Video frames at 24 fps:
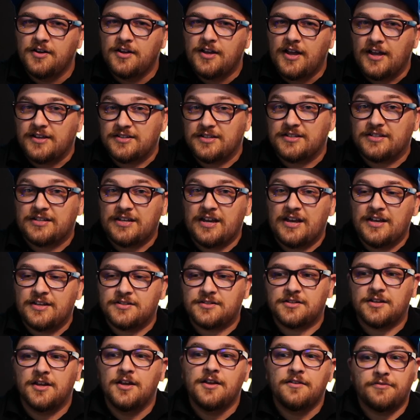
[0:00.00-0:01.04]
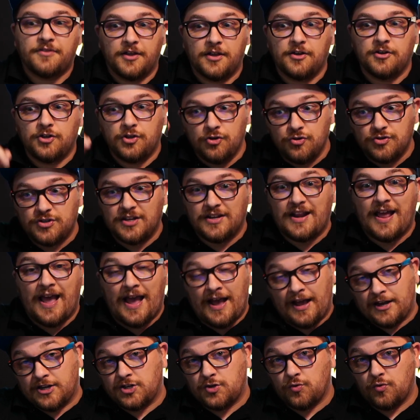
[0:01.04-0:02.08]
as a test than using
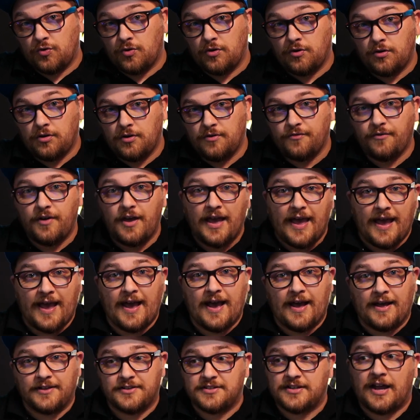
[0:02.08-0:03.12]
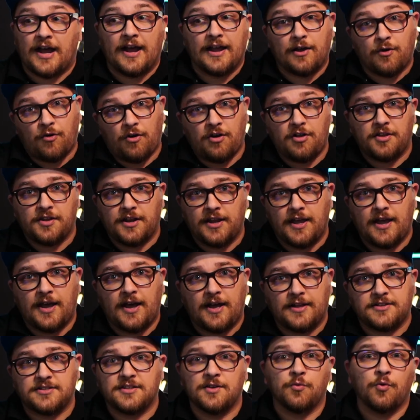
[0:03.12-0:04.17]
actual hats, high quality
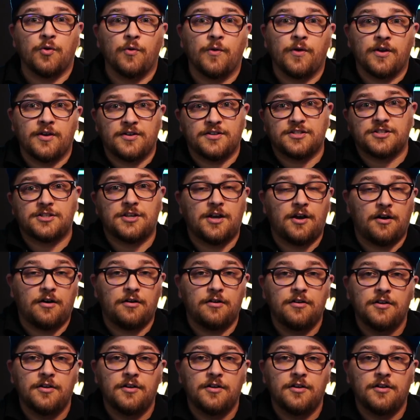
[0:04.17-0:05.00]
hats that we were gonna sell